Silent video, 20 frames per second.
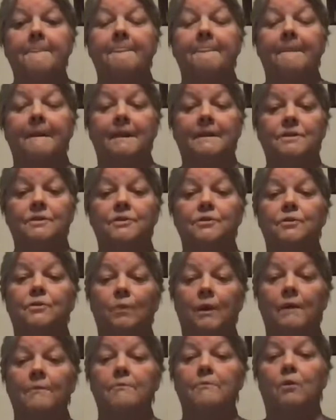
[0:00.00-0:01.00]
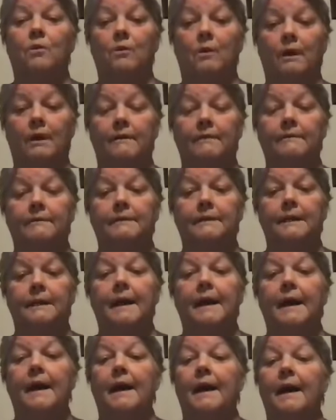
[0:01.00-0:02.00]
Let's do one more.
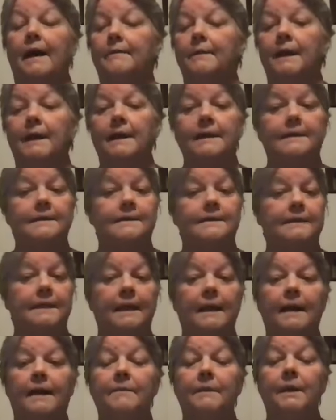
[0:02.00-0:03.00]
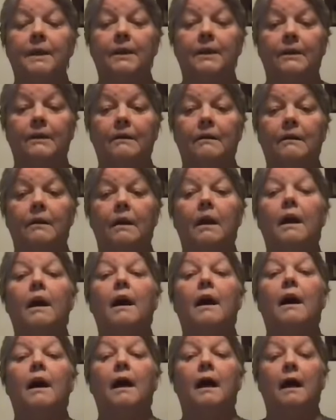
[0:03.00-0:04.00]
I'm not going to say I'm here.
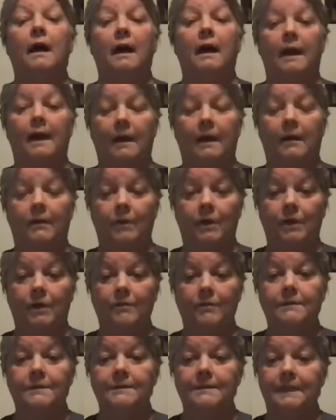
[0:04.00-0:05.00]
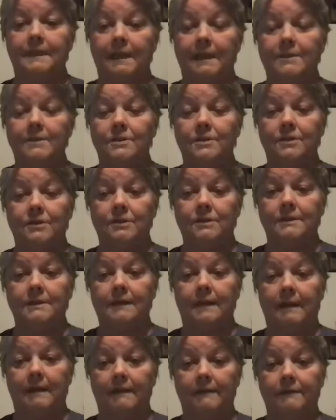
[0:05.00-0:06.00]
I want you to say it to
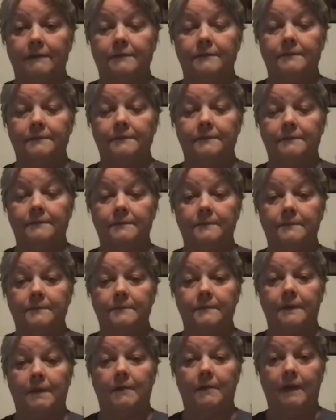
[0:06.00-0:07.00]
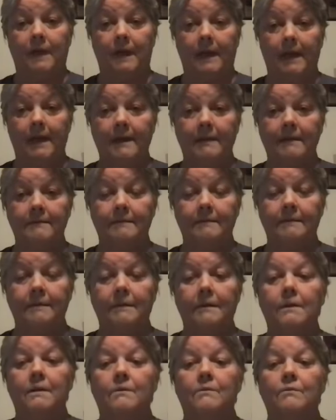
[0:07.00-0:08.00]
yourself. Okay?
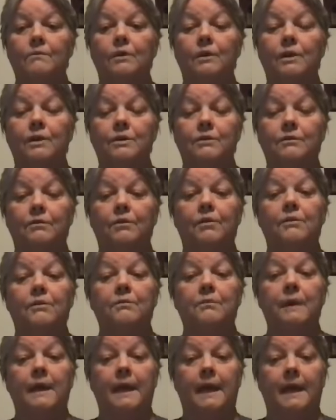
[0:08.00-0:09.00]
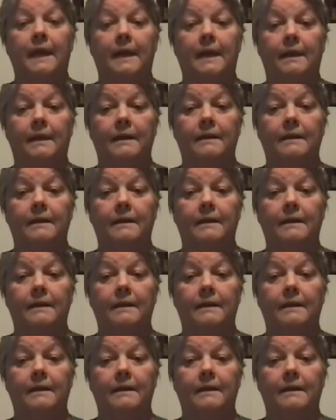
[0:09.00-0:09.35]
We're going to do 3.